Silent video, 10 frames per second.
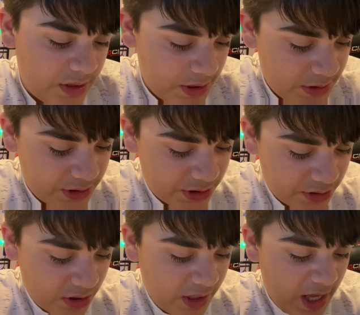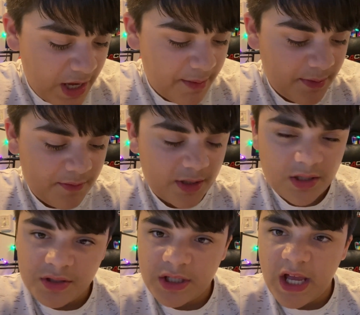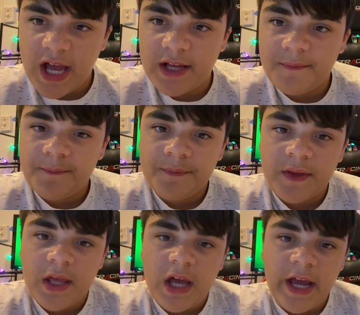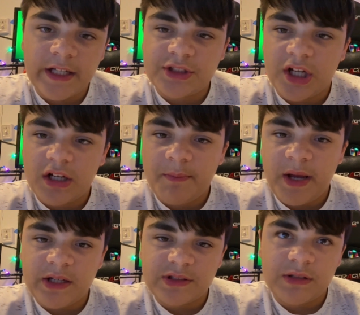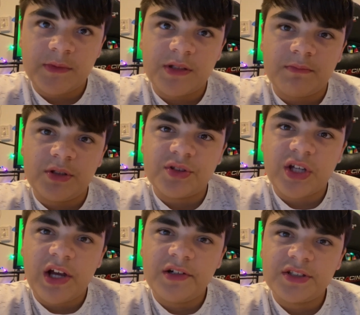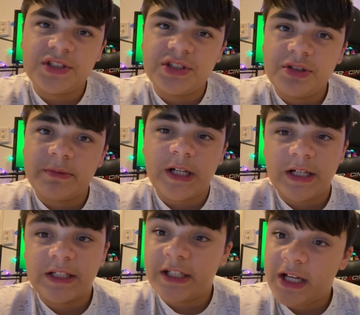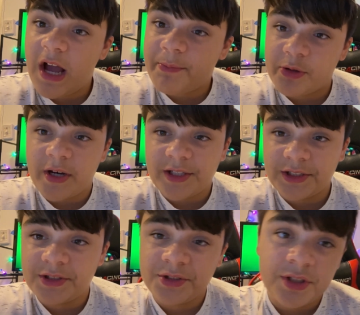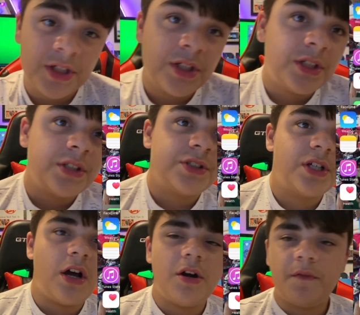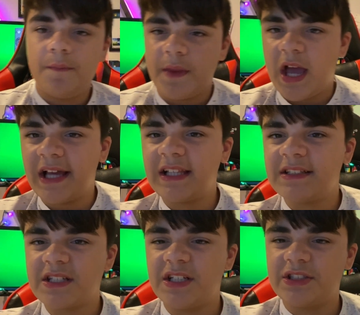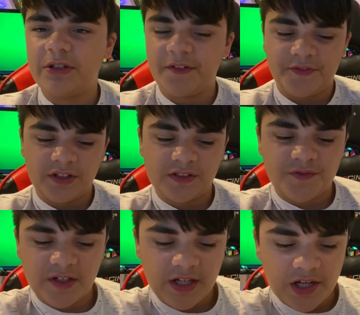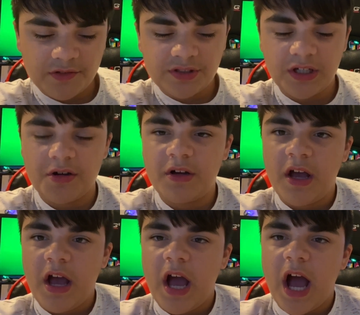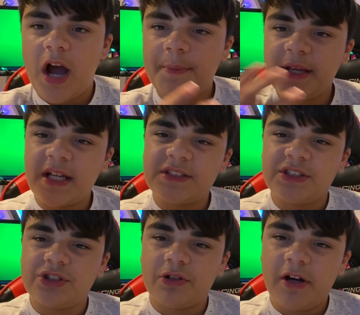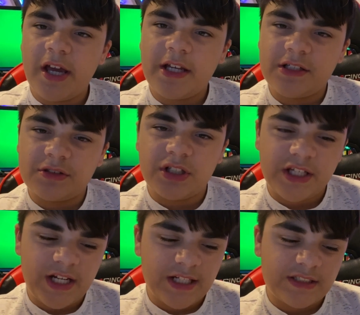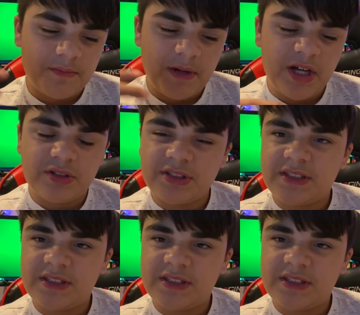to look at. I mean, I could talk about some of the music I listen to, but I'd get copyrighted. So, I think that's going to do it for this video. So, I hope you guys enjoyed looking at some of my old